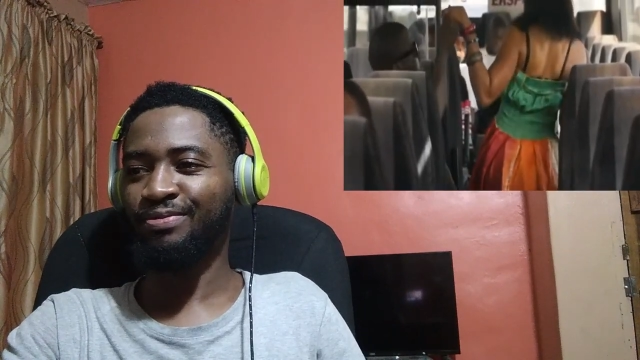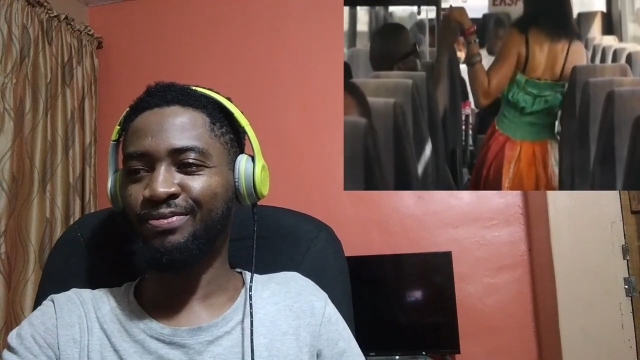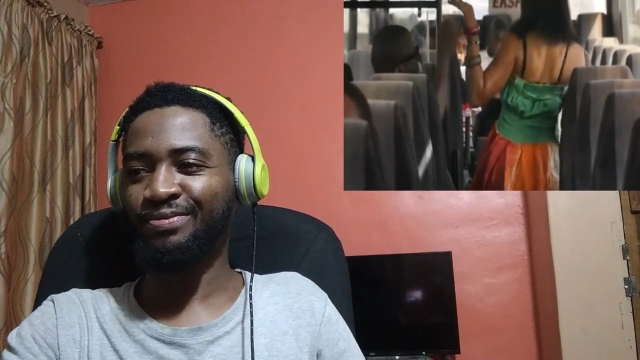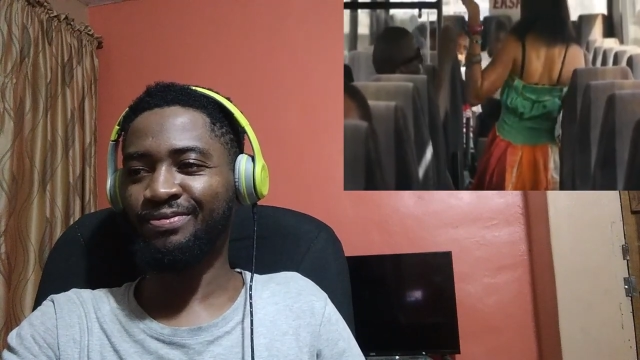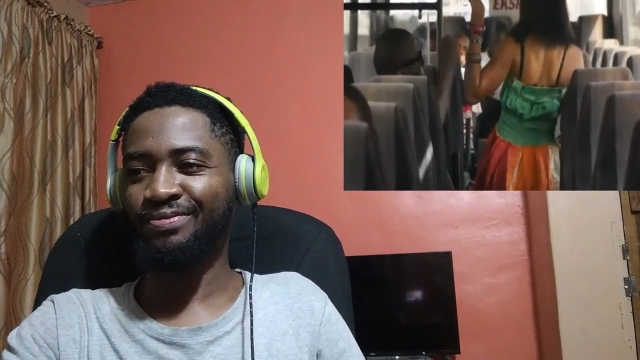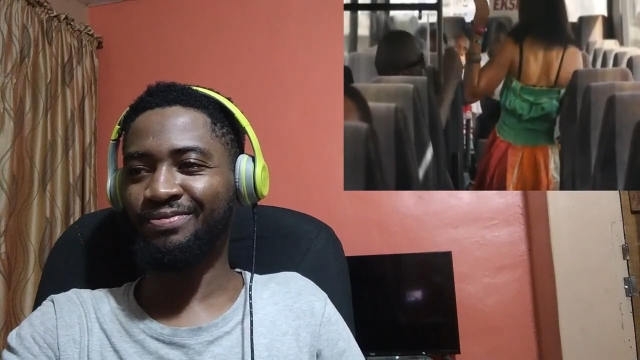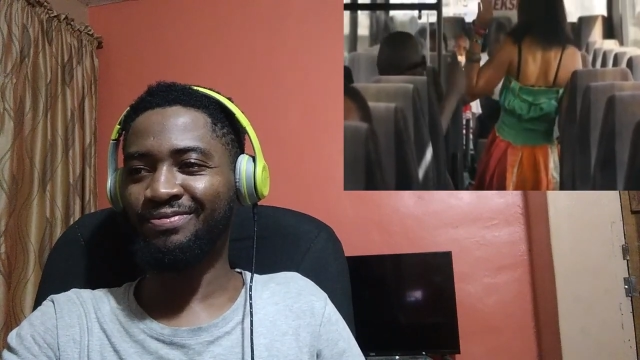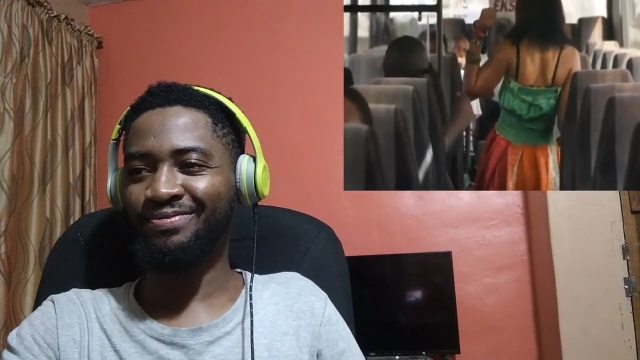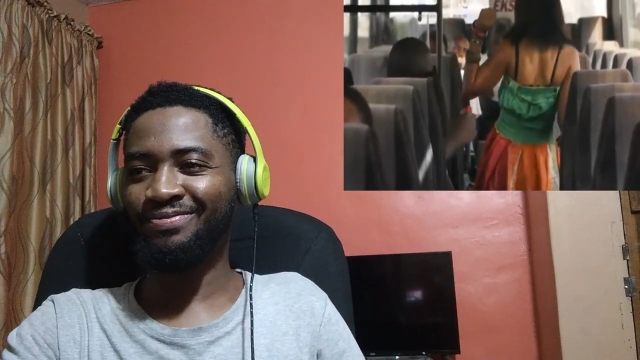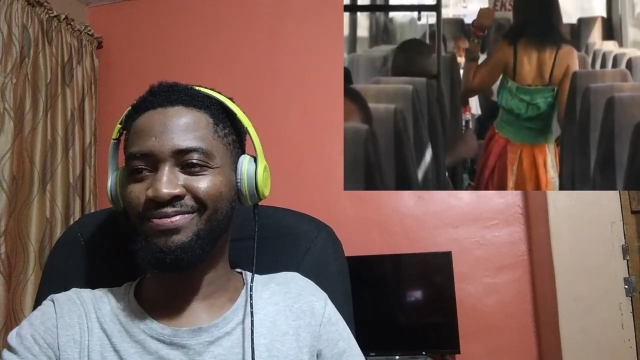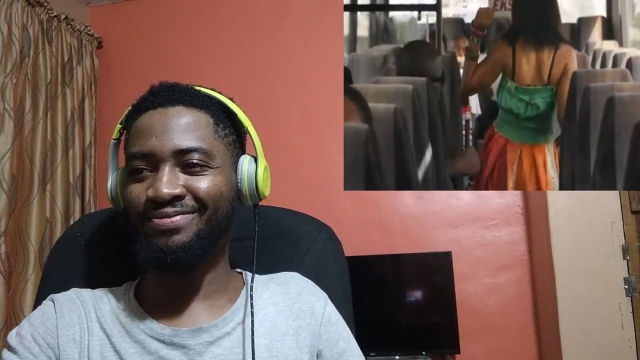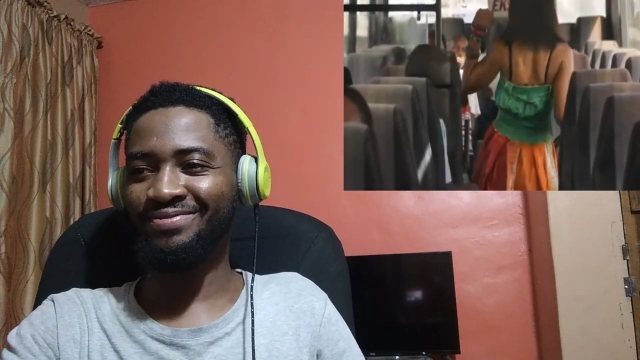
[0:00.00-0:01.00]

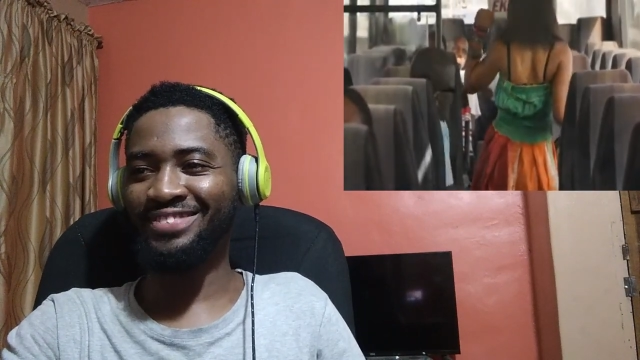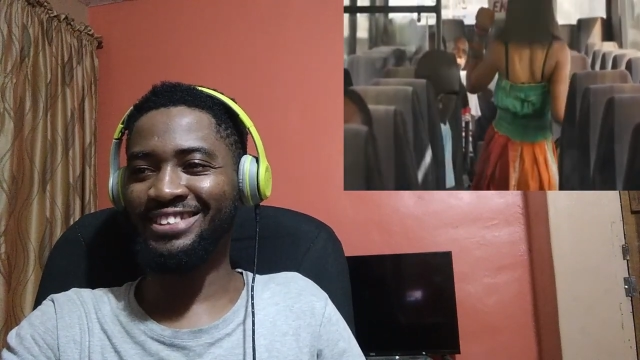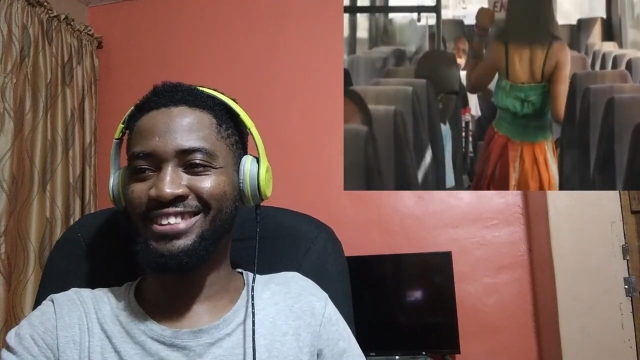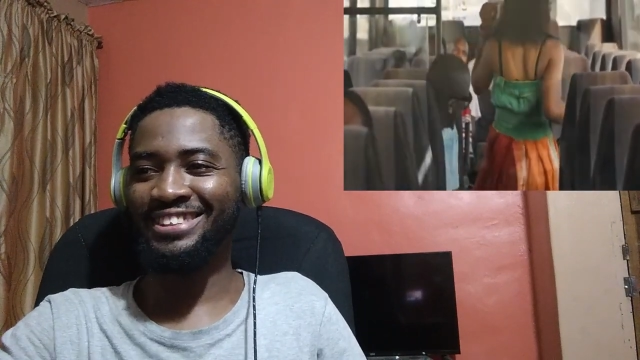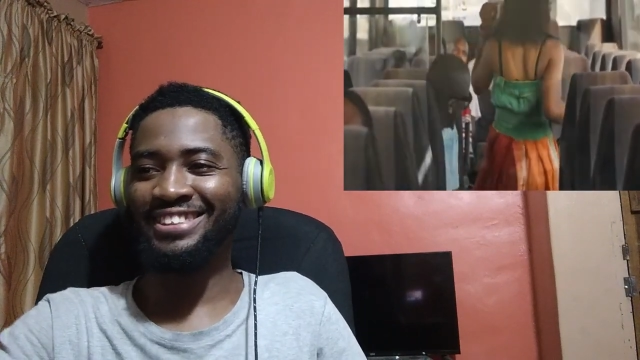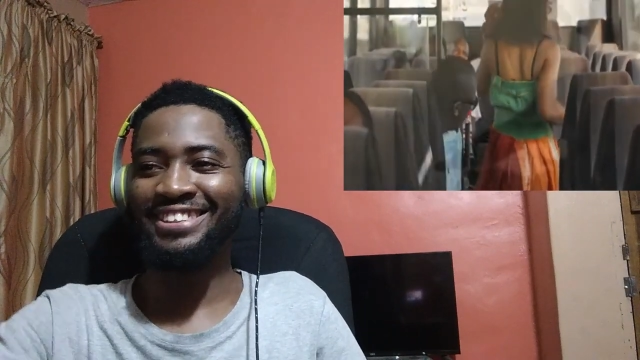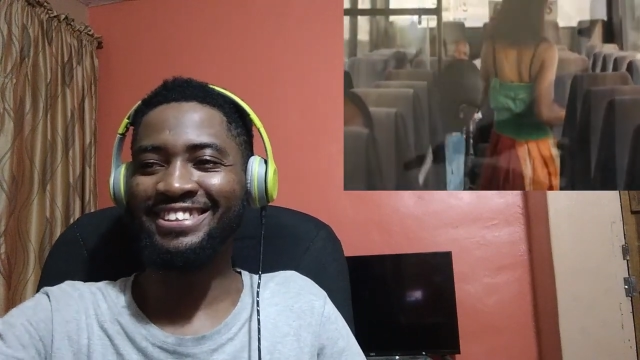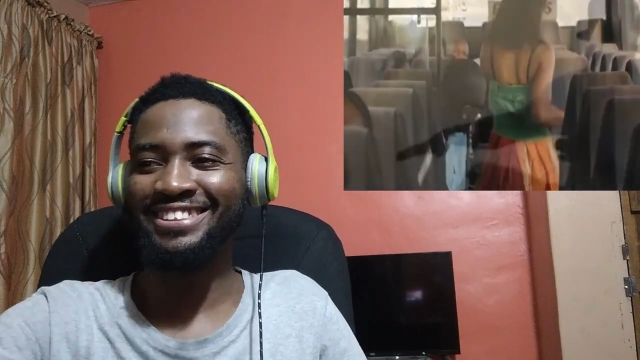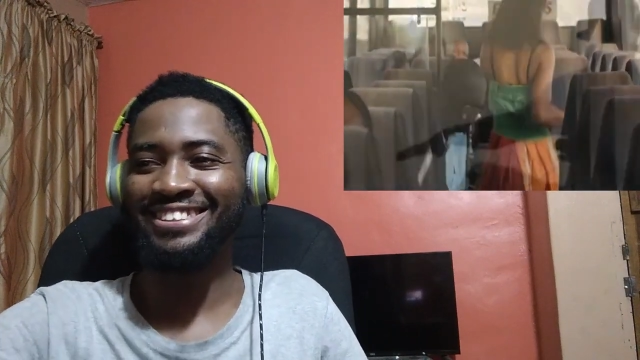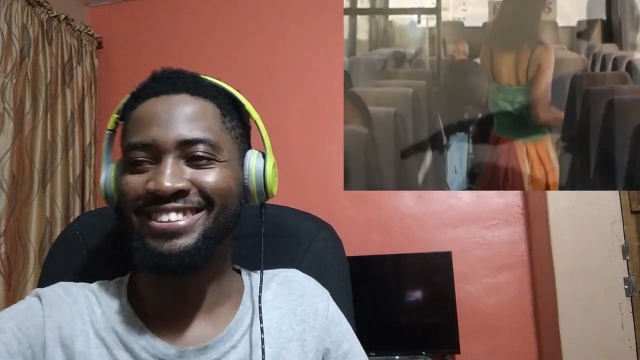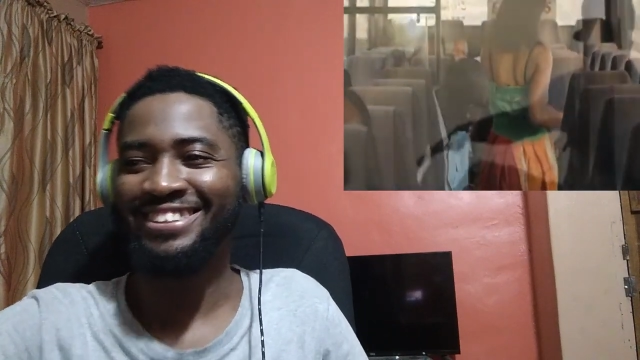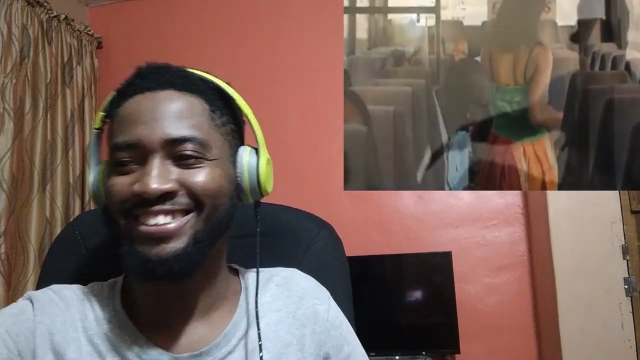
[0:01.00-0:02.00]
Dancing in the moonlight.
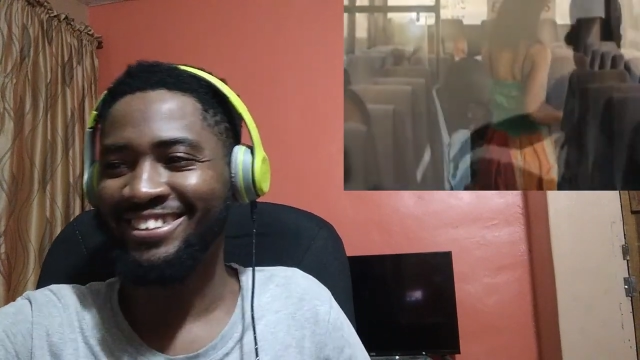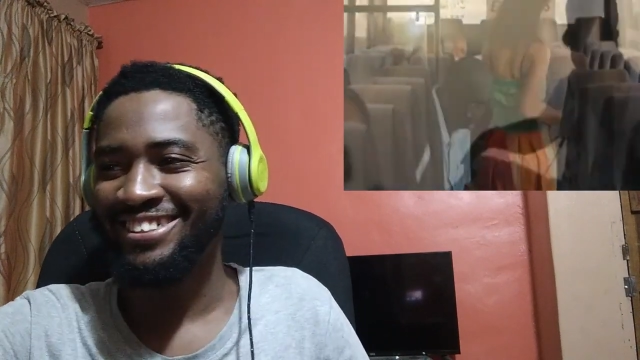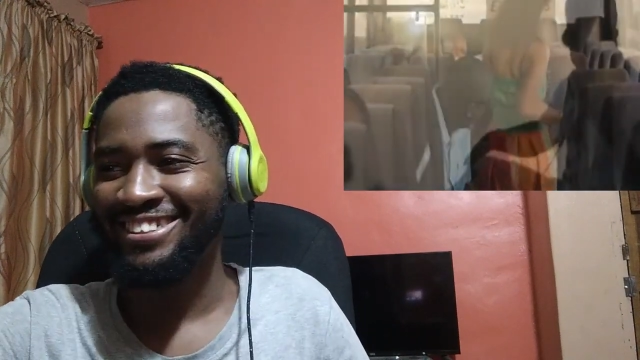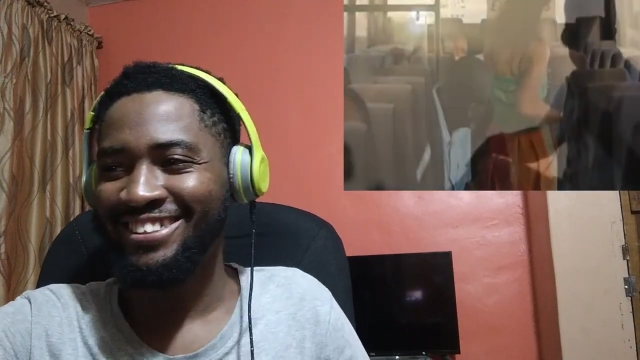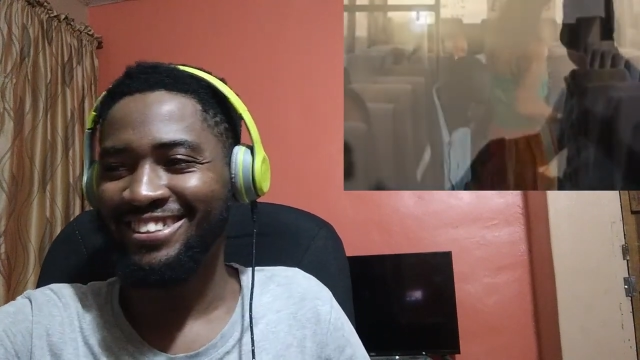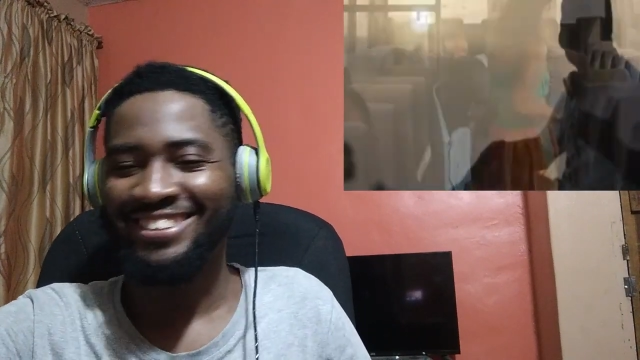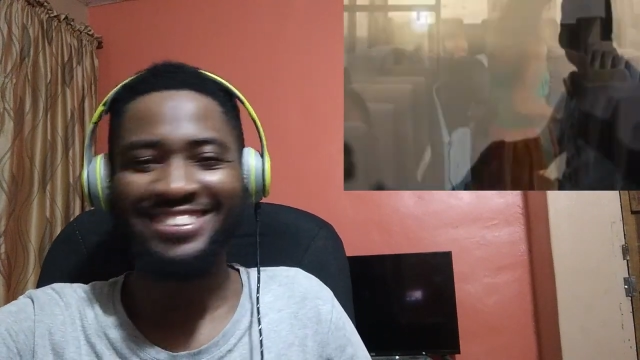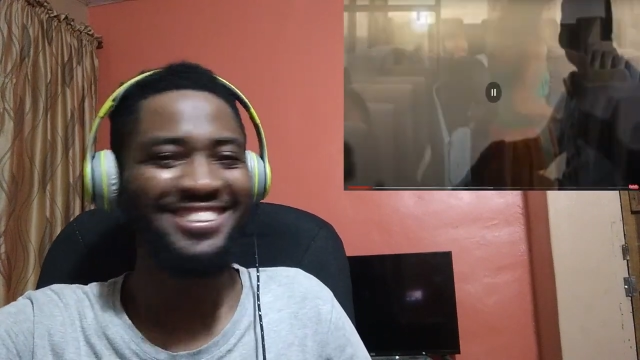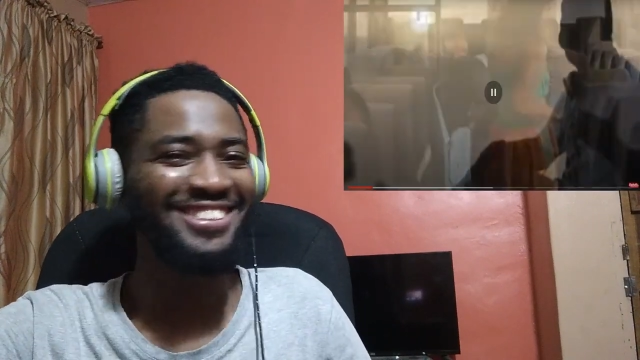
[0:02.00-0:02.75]
Oh. Love.